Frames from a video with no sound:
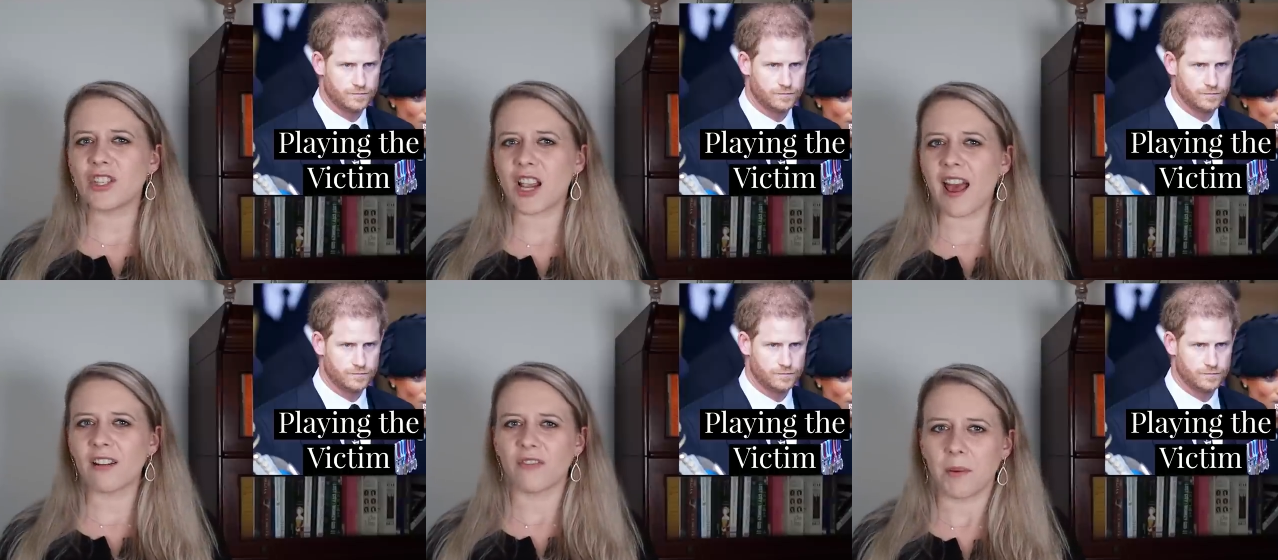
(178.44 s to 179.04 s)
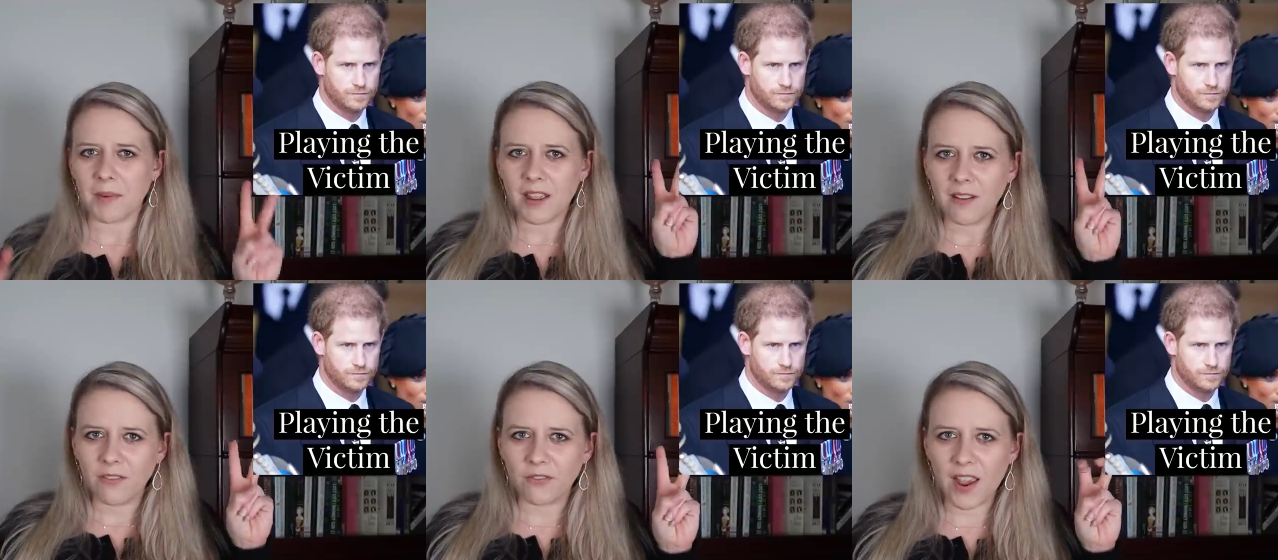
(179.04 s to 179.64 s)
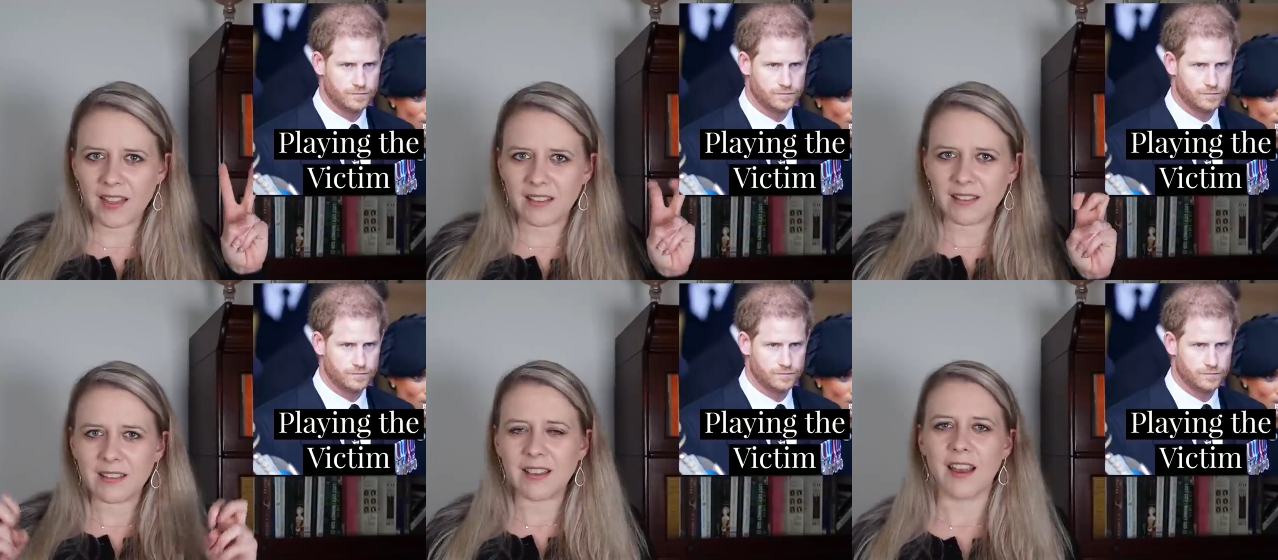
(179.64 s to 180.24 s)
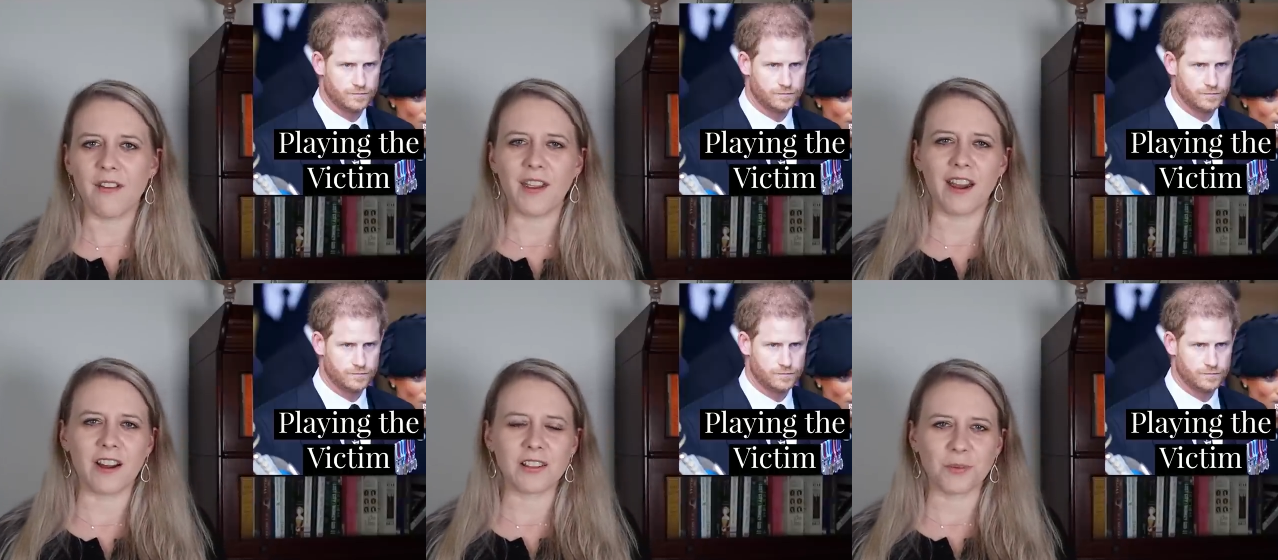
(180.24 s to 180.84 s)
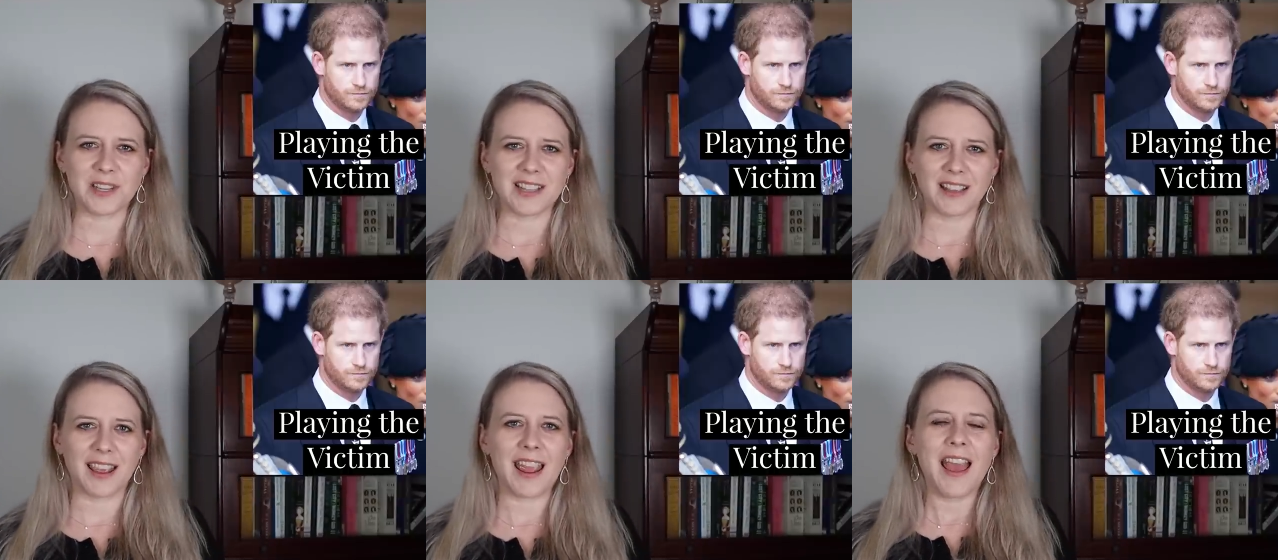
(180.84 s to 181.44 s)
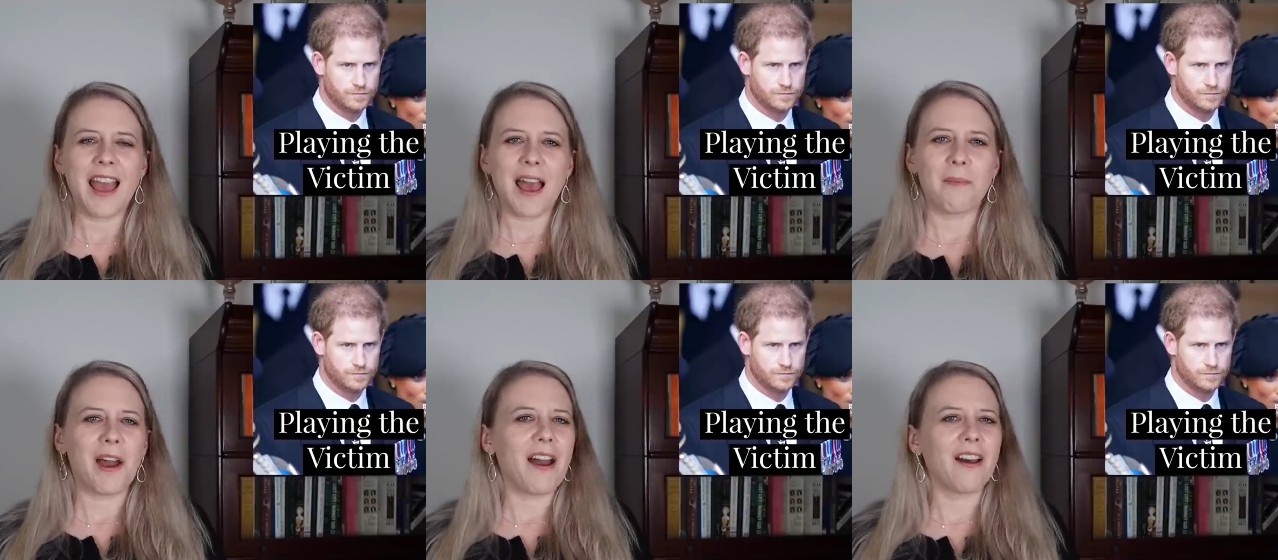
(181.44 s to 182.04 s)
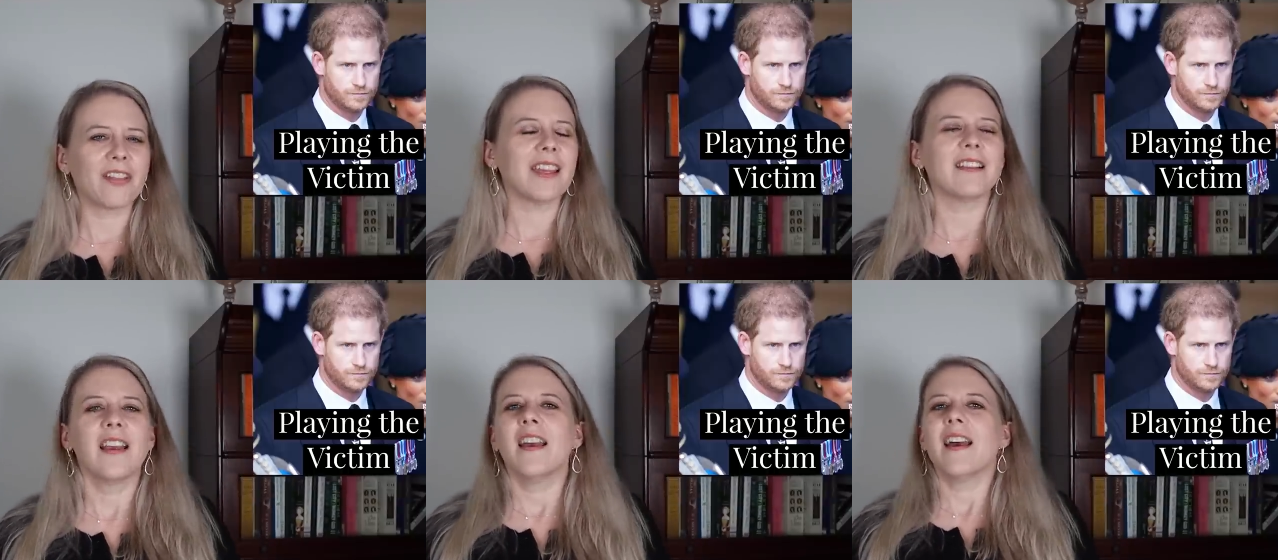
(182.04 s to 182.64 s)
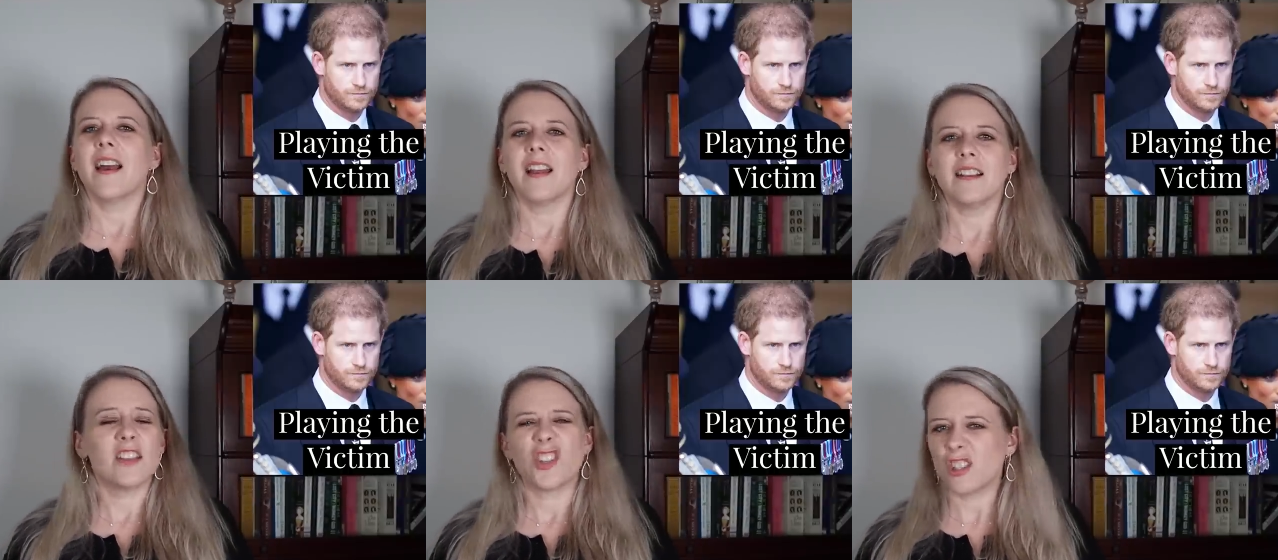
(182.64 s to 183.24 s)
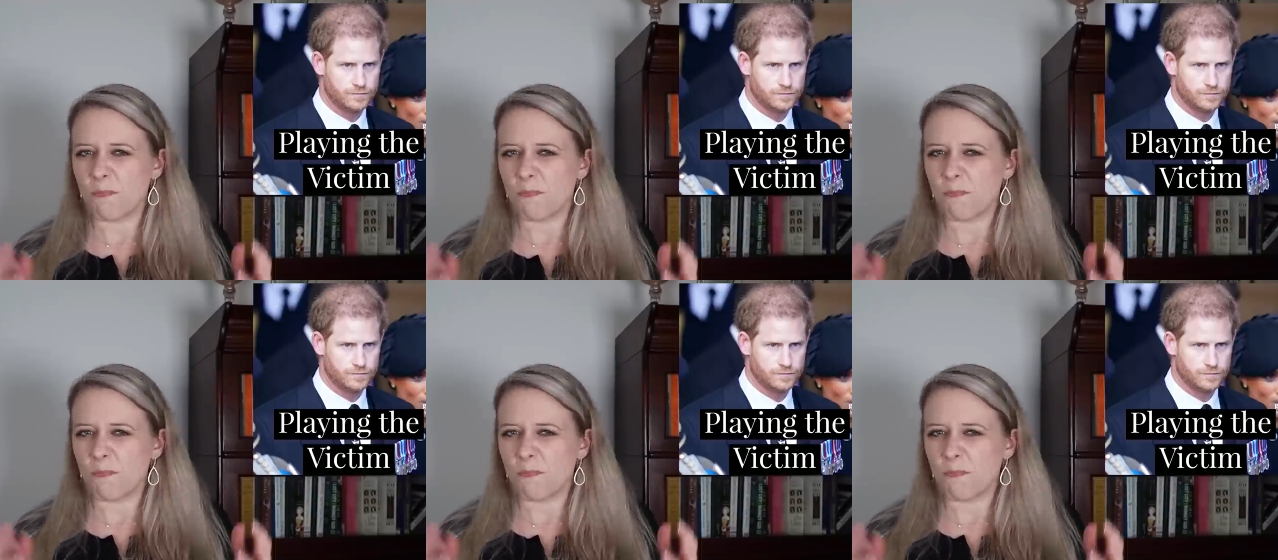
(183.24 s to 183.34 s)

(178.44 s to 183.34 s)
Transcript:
Speaker 1: of chatter from friends of Harry's recently about how things, uh, it's